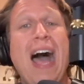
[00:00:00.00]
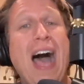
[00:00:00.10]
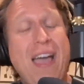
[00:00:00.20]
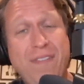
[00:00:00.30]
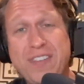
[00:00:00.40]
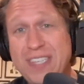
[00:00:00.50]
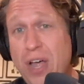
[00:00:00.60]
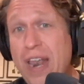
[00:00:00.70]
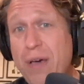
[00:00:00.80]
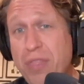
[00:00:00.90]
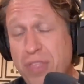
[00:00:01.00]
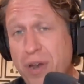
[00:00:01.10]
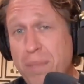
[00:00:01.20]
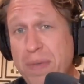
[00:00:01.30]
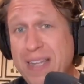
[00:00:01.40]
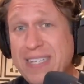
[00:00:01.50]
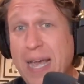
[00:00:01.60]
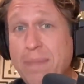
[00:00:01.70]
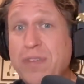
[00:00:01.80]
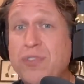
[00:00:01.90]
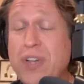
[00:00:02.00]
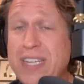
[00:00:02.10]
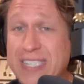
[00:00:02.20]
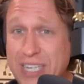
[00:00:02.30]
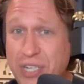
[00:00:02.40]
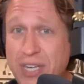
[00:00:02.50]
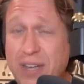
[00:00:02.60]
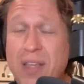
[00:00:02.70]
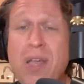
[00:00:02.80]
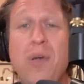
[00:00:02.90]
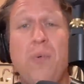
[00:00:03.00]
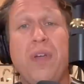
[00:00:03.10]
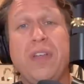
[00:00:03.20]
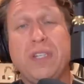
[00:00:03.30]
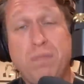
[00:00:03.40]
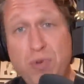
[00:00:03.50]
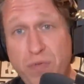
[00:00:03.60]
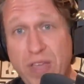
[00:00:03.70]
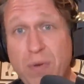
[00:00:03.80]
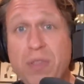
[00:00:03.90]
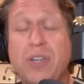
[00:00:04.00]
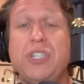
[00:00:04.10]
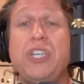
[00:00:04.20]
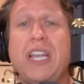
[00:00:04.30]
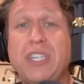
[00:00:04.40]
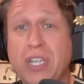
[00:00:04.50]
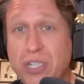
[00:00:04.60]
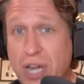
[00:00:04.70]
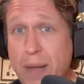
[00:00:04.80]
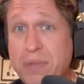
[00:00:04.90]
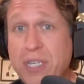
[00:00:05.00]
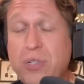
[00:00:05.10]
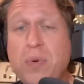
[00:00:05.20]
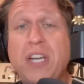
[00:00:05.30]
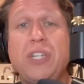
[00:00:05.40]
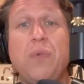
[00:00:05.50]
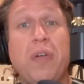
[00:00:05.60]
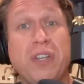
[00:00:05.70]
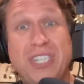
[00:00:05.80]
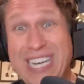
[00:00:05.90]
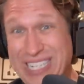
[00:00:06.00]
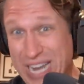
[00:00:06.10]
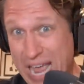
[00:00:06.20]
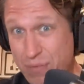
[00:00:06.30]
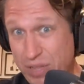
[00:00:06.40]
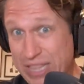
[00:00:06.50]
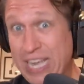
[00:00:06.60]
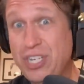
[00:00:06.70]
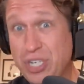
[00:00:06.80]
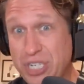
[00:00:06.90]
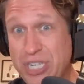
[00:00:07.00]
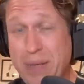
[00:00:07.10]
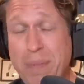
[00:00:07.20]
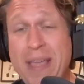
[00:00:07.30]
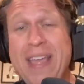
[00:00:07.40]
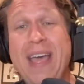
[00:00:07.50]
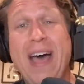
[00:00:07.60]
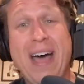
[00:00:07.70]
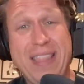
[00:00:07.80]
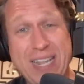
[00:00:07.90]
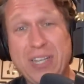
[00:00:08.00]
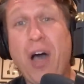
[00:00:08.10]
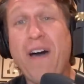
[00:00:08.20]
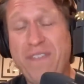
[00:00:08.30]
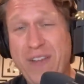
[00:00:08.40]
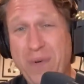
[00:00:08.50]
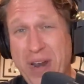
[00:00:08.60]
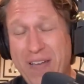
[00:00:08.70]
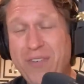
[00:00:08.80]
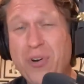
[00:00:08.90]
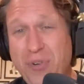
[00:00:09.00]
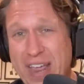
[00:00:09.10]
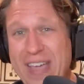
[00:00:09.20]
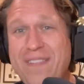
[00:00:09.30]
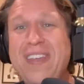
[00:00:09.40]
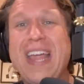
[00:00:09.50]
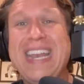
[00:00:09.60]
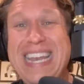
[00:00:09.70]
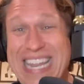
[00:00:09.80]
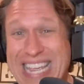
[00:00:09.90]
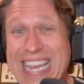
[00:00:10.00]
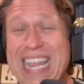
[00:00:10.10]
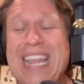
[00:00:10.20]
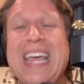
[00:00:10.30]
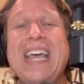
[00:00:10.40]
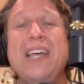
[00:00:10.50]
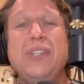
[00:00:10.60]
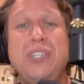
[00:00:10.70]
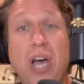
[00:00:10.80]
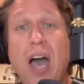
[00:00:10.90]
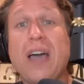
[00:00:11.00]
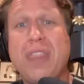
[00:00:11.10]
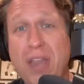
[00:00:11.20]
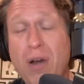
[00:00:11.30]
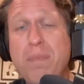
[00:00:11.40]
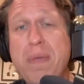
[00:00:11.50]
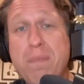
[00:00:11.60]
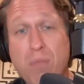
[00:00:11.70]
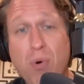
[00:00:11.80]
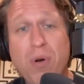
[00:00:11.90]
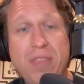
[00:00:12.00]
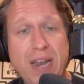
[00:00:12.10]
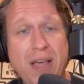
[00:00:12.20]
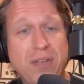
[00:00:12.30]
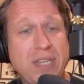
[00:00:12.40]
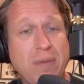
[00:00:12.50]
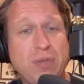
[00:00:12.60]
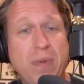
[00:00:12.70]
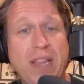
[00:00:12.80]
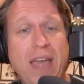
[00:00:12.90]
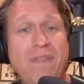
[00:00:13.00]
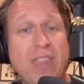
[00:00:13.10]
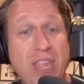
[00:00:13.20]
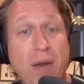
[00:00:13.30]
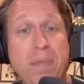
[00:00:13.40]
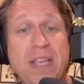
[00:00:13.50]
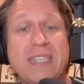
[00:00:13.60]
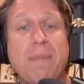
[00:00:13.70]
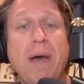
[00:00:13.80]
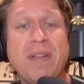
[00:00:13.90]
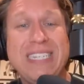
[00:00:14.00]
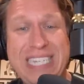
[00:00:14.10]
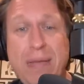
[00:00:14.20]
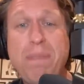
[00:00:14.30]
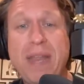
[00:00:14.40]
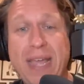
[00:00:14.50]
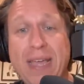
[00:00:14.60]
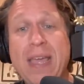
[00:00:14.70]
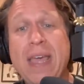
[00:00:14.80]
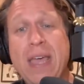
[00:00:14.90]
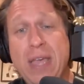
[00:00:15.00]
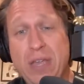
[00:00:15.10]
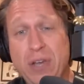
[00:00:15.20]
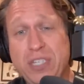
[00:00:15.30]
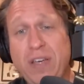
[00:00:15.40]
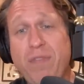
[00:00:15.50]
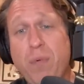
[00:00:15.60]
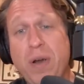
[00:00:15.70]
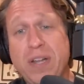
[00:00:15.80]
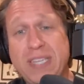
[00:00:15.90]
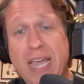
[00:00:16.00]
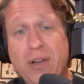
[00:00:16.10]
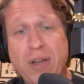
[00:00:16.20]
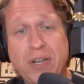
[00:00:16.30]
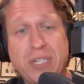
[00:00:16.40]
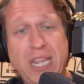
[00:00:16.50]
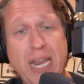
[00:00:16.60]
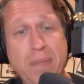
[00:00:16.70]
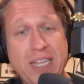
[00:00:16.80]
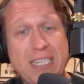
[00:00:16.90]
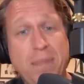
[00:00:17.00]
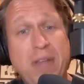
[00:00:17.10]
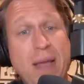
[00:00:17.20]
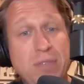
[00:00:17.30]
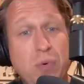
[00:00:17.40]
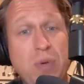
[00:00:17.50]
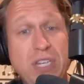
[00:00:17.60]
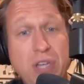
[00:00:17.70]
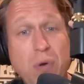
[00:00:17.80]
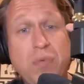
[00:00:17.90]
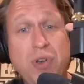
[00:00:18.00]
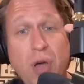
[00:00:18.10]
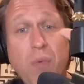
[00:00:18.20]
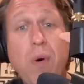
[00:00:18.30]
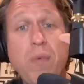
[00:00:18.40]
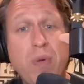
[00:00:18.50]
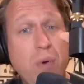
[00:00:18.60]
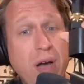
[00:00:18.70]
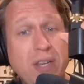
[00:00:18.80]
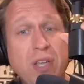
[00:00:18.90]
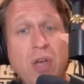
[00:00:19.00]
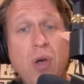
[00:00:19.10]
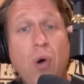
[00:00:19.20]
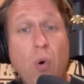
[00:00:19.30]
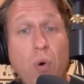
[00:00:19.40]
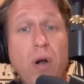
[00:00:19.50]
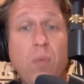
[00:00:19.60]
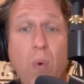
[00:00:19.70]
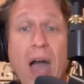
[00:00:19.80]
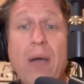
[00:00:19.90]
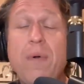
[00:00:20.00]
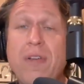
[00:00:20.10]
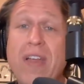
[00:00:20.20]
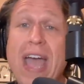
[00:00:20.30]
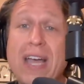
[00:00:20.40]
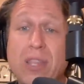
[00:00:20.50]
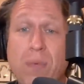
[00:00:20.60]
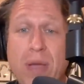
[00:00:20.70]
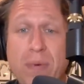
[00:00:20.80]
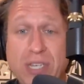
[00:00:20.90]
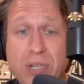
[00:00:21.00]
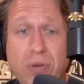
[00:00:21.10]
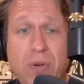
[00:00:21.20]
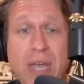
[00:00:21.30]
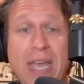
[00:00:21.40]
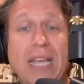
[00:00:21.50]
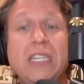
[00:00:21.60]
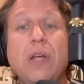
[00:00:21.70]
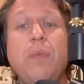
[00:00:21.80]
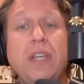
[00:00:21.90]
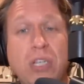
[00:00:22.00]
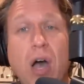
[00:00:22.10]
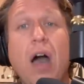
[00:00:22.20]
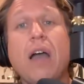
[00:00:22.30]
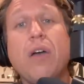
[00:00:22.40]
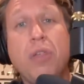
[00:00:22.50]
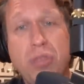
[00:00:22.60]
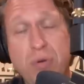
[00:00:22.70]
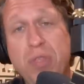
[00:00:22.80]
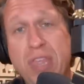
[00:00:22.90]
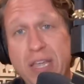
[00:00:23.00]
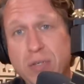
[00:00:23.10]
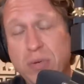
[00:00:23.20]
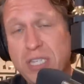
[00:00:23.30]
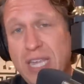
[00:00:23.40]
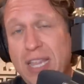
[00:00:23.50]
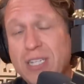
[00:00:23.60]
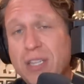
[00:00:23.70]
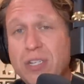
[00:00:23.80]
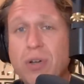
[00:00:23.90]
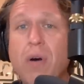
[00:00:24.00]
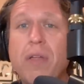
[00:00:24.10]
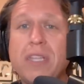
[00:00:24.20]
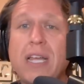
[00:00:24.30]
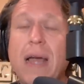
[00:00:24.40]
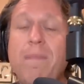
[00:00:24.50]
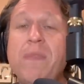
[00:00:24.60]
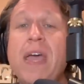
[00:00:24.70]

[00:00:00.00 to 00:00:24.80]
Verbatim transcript: I've sought out therapy in times of transition, whether it's moving, whether it's changing a job situation, whether it's changing a relationship. Uh, that's often when I've craved and needed talk therapy more than other times in my life. And therapy is about deepening your self awareness and your understanding because sometimes we don't know what we want or why we react the way we do until we talk through things. We say this on the show all the time.